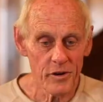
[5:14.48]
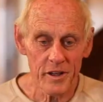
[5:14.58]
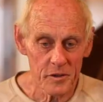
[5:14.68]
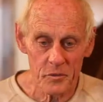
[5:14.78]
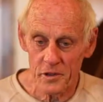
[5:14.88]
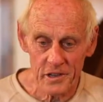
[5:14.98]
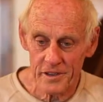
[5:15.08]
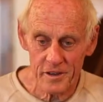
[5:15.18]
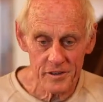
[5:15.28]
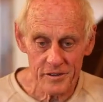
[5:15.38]
all around the
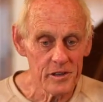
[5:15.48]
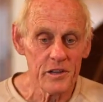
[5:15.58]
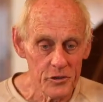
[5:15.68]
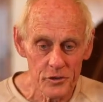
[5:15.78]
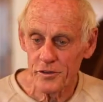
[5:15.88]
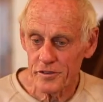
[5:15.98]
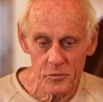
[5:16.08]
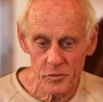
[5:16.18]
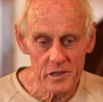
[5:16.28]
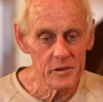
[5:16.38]
world that are still used,
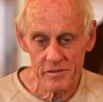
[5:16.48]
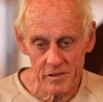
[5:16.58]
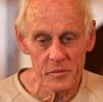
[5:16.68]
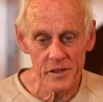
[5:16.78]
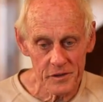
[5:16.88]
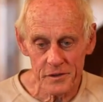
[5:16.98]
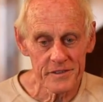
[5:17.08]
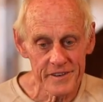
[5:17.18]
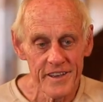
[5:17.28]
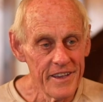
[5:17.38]
will still be
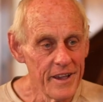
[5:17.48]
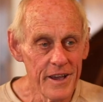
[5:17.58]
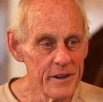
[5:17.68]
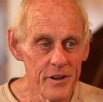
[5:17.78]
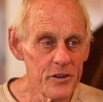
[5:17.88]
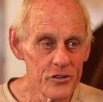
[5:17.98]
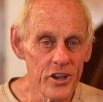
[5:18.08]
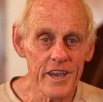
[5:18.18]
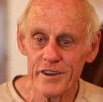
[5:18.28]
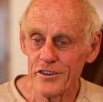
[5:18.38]
used, and don't
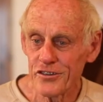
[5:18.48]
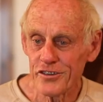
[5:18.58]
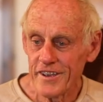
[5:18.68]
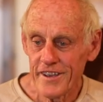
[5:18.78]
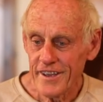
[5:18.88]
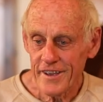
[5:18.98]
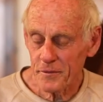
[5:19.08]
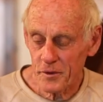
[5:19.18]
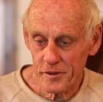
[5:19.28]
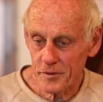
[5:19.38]
change.
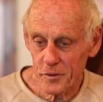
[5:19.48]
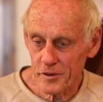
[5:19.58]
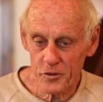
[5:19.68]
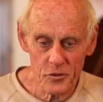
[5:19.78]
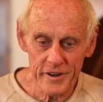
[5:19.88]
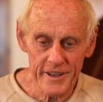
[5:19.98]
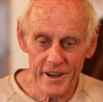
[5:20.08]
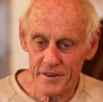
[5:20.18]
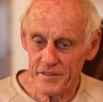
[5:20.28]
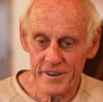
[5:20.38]
What's, what's
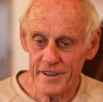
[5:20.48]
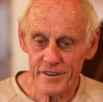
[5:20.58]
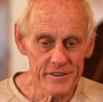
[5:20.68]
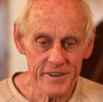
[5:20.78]
already out of date